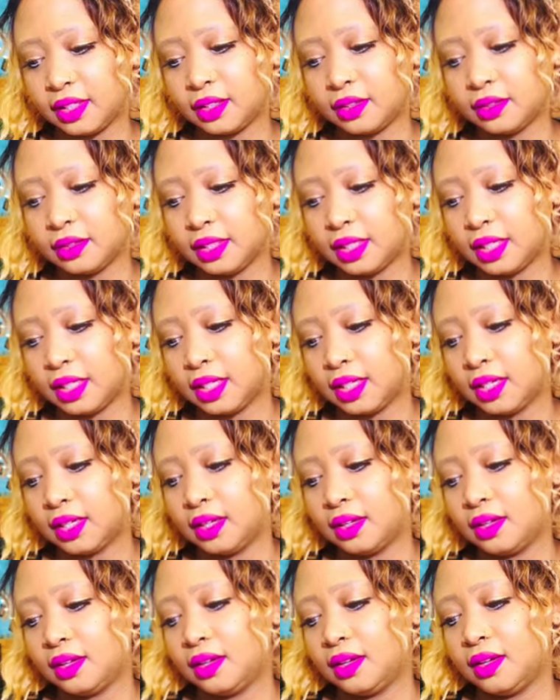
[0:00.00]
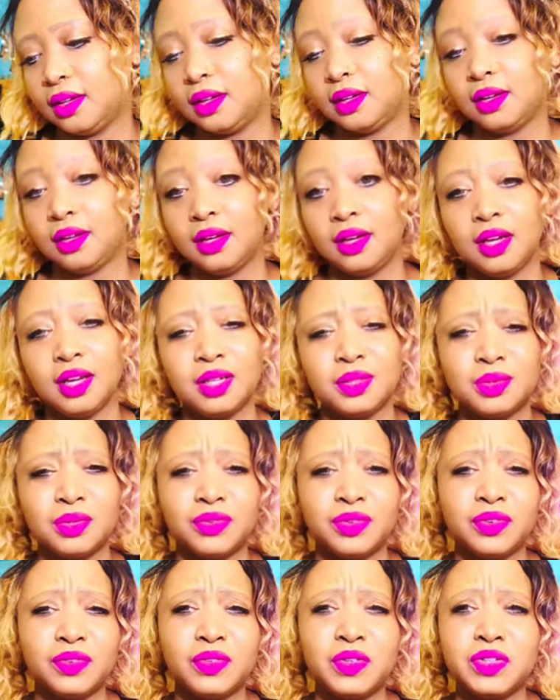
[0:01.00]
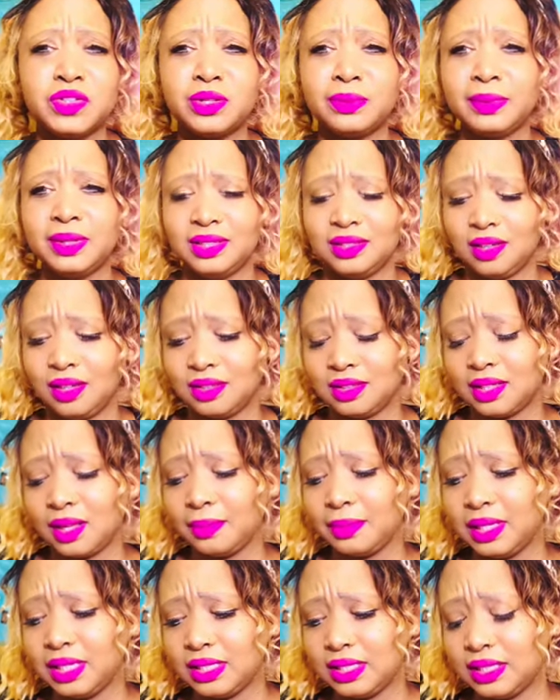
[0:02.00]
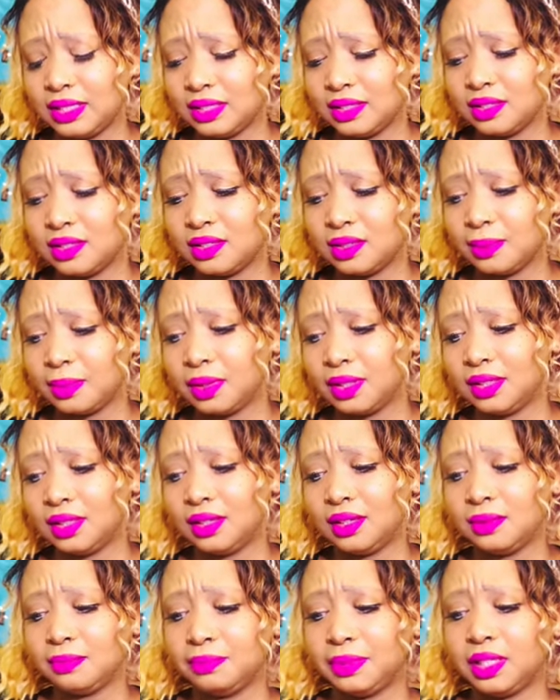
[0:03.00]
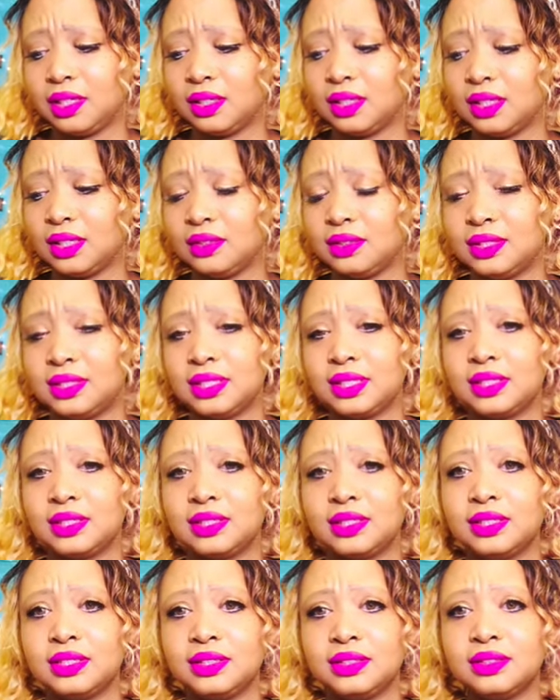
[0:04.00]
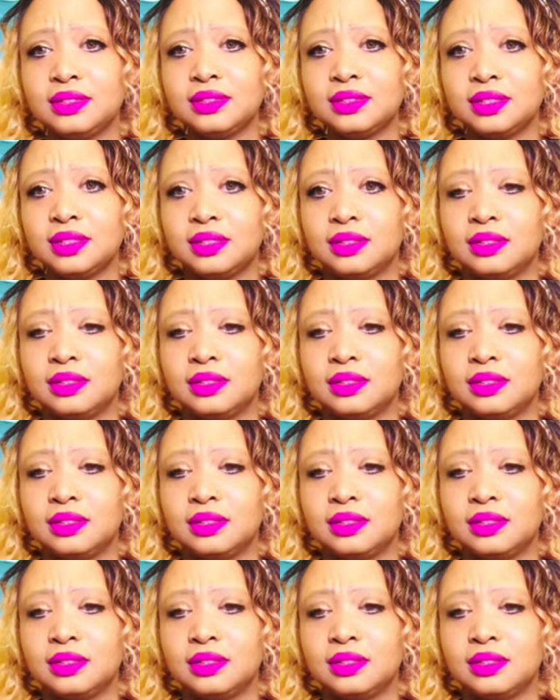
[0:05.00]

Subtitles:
know, because they've given her so many chances. How many seasons has she been on now? Six seasons.